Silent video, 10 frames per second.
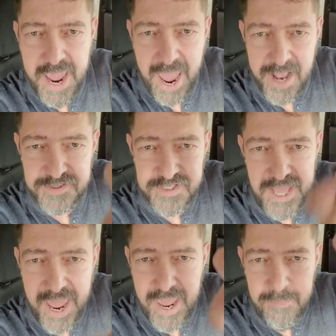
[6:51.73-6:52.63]
as
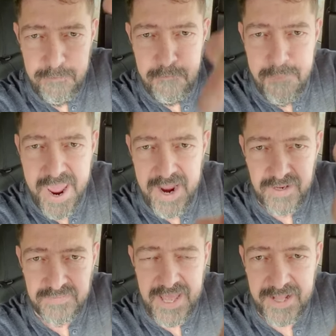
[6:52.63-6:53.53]
they make
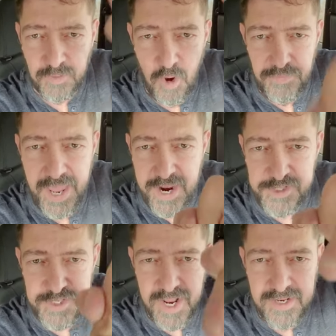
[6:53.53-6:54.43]
that
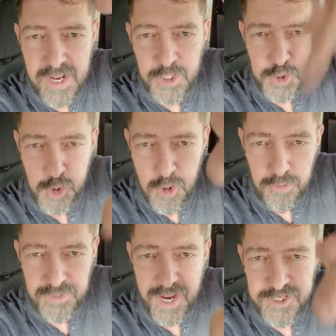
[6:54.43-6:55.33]
donation
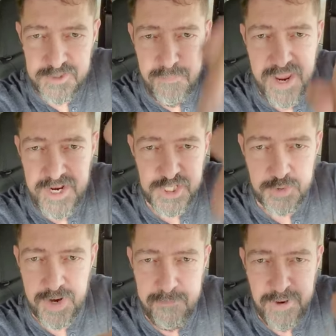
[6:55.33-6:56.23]
to this
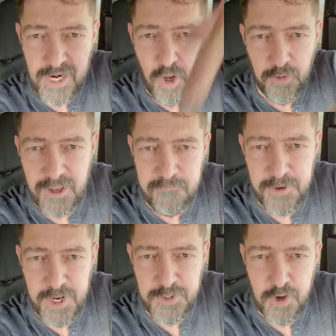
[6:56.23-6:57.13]
ministry below the
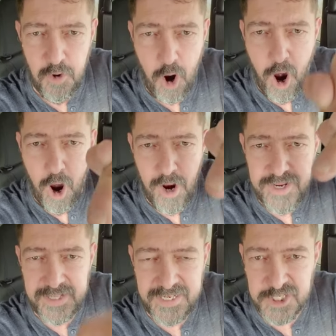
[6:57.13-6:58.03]
video or
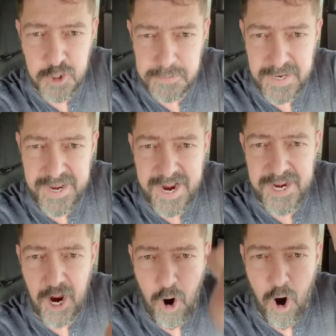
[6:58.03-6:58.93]
in the description
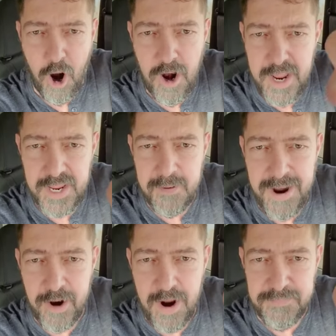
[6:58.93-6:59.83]
area or in
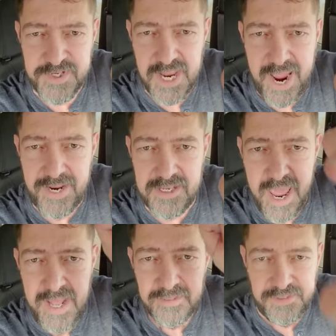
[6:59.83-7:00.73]
my website,
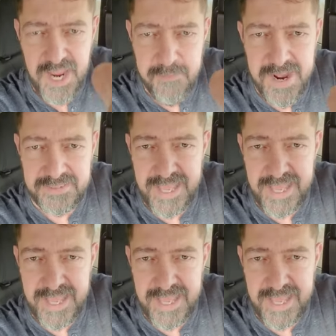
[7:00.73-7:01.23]
demon,